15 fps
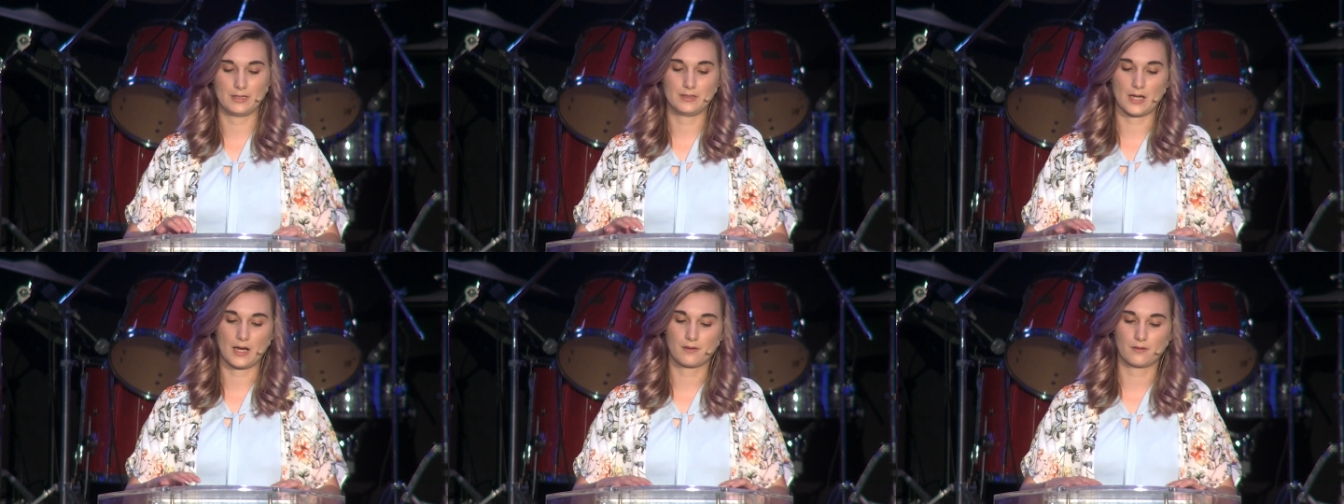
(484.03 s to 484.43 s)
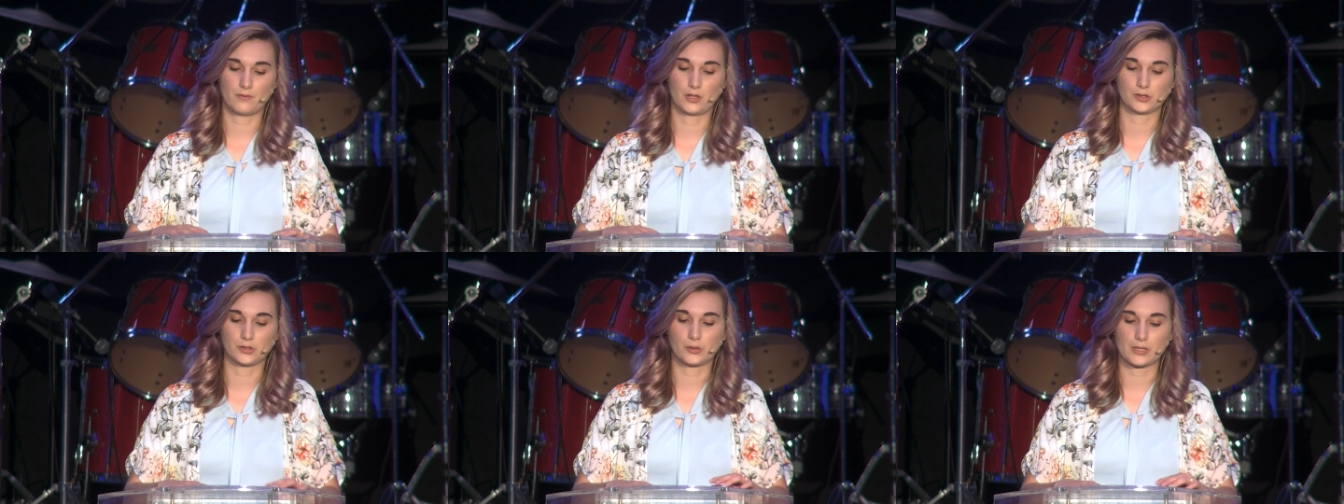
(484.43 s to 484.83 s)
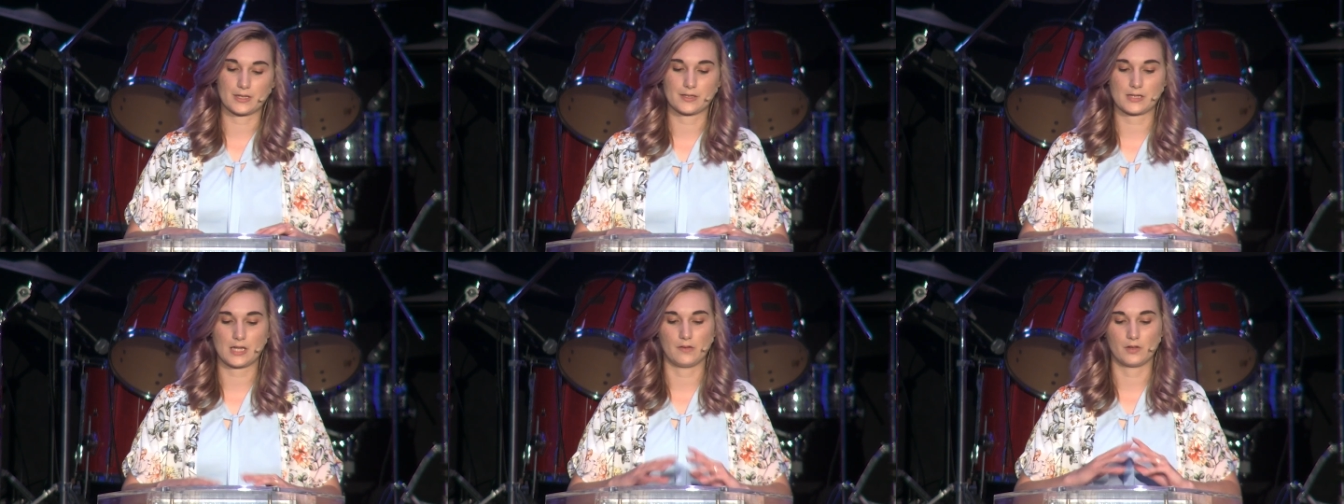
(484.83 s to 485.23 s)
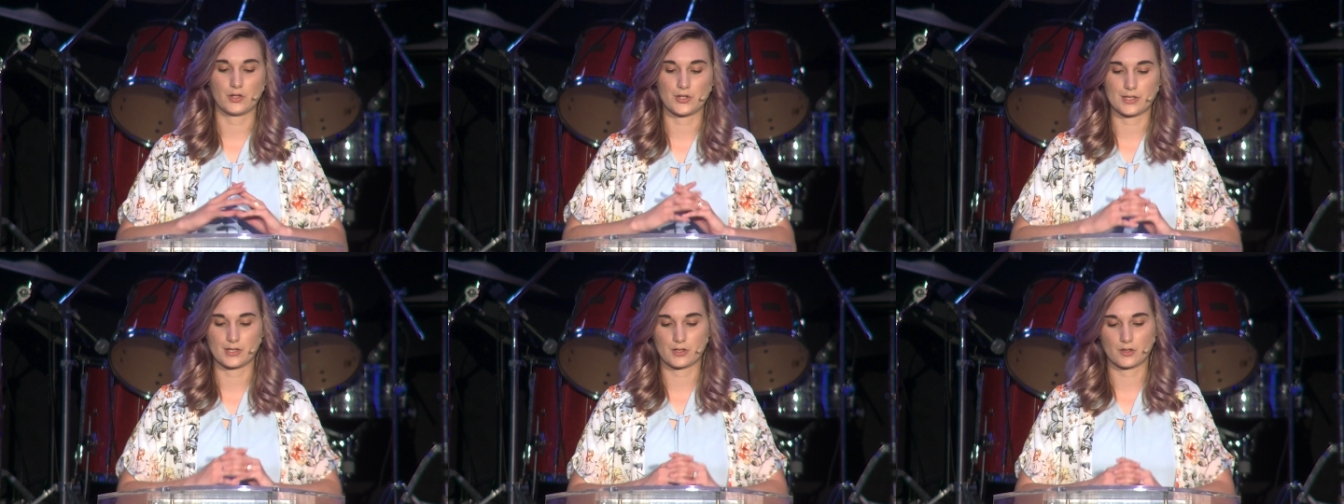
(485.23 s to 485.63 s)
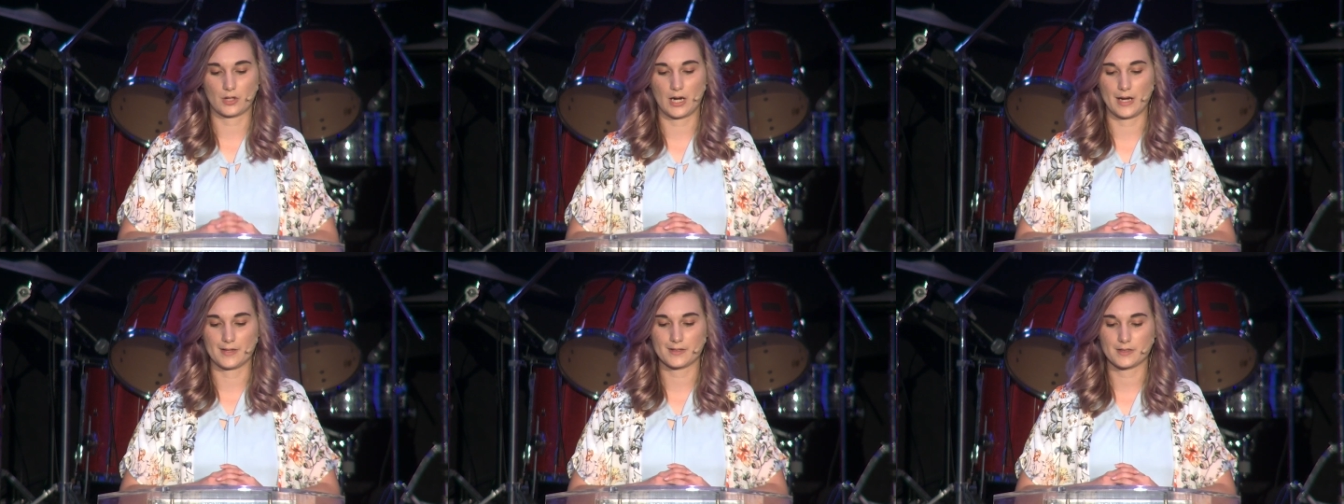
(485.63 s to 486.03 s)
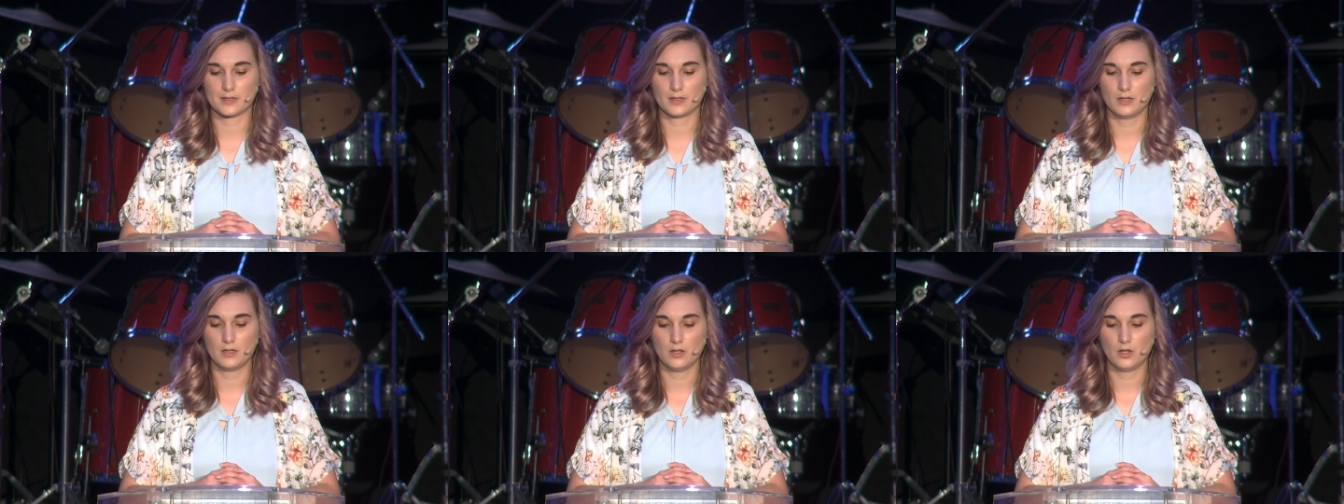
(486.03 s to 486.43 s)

the death of our Lord and Savior Jesus Christ,